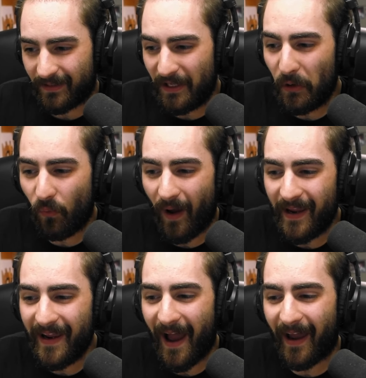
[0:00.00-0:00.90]
In a
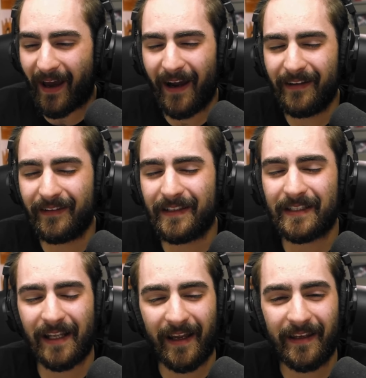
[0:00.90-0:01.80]
way, I kind of
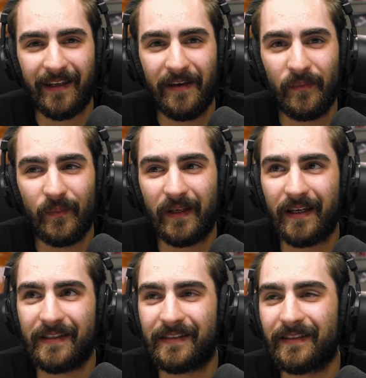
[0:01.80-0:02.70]
dislike it
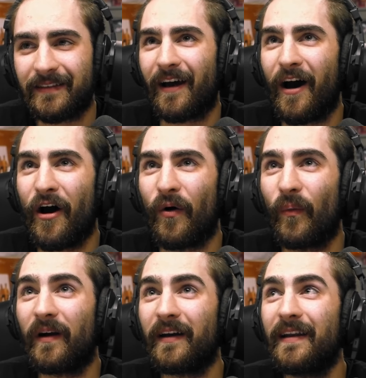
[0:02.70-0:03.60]
because, oh,
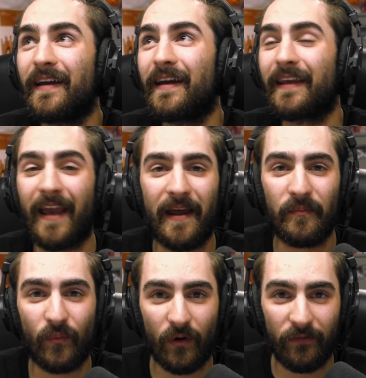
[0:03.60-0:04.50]
we're gonna get
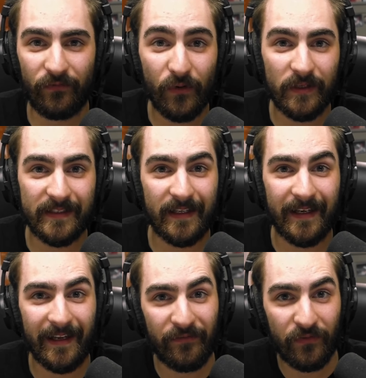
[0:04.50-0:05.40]
more viewers in
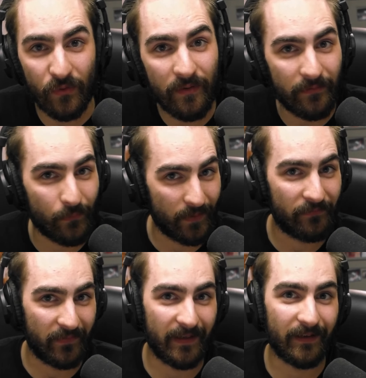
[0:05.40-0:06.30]
if you
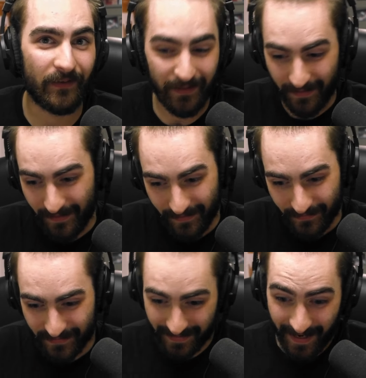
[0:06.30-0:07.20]
reveal
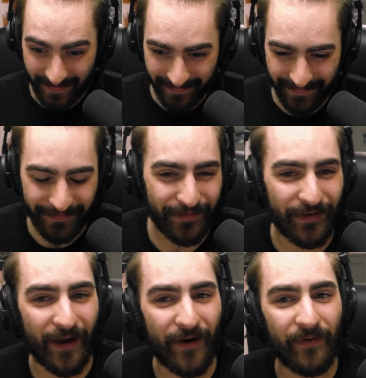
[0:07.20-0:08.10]
skin, you
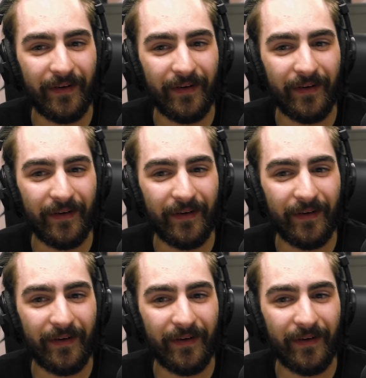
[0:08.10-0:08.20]
know?